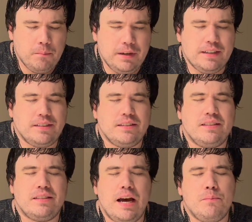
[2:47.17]
because it's
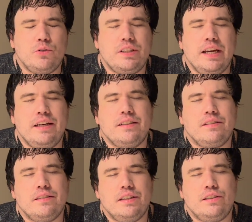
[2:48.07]

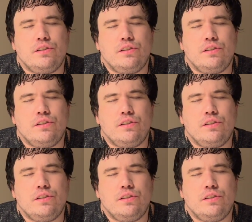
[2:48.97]
simultaneously